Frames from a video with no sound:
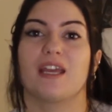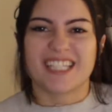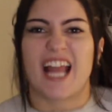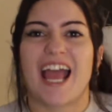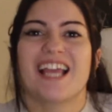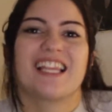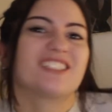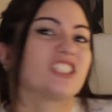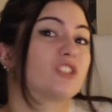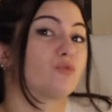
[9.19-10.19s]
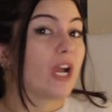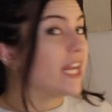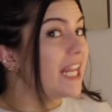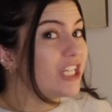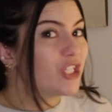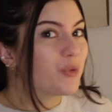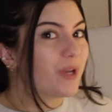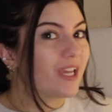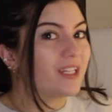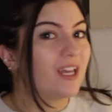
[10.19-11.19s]
Today, let's just right into
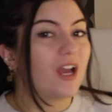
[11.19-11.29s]
it.